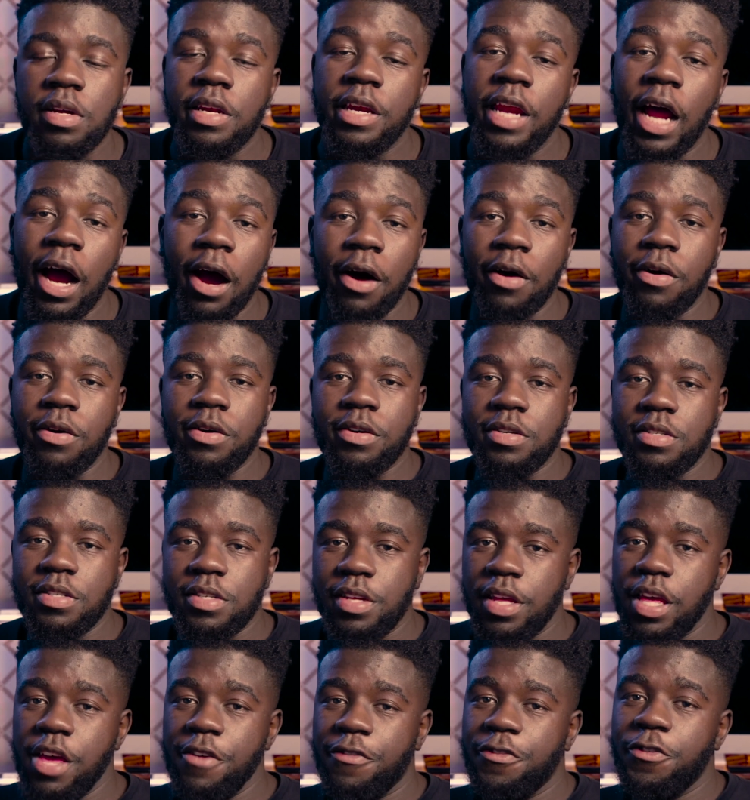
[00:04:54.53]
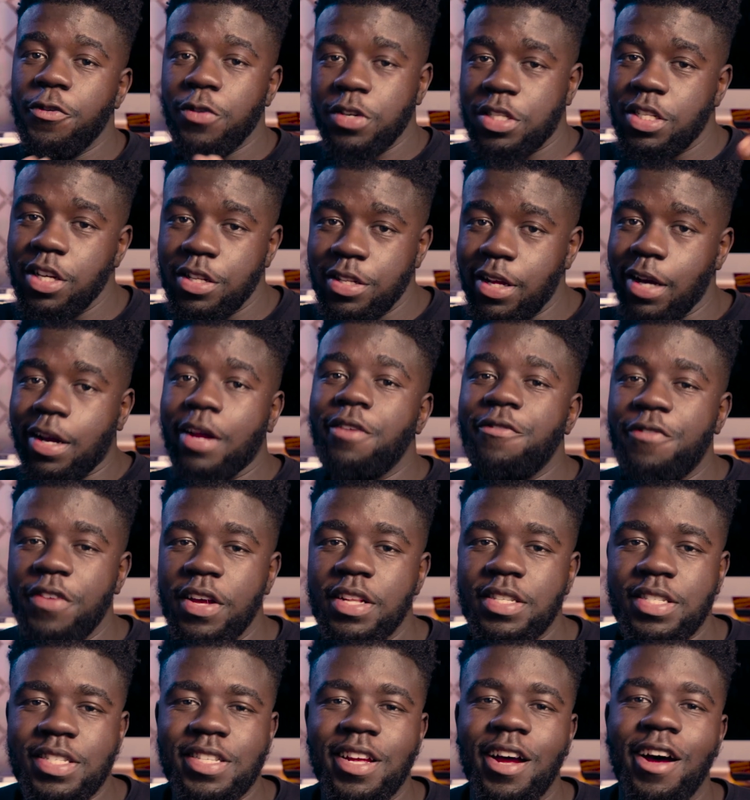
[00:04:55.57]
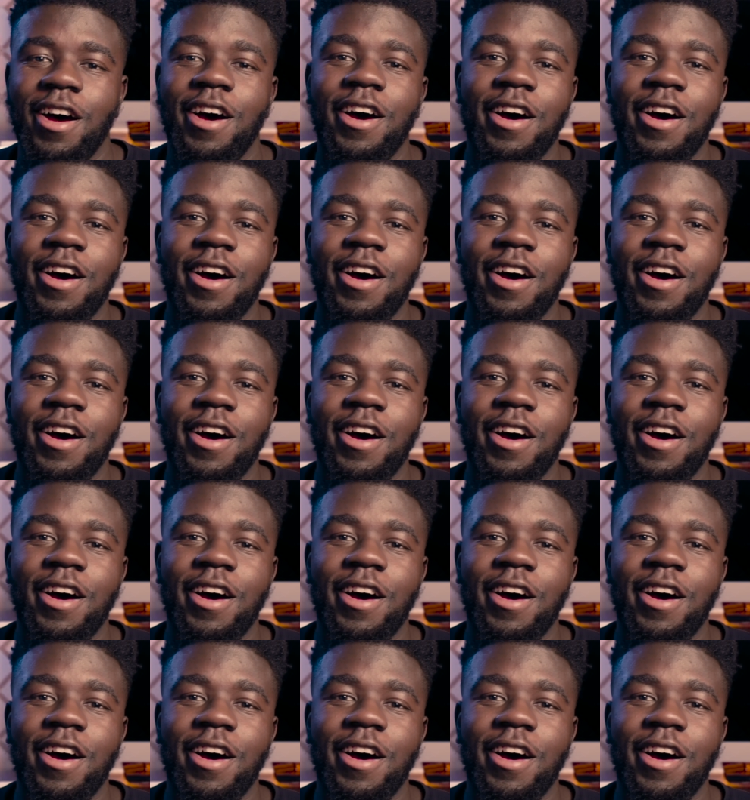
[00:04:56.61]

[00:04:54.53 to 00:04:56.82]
Now, if you're still not convinced,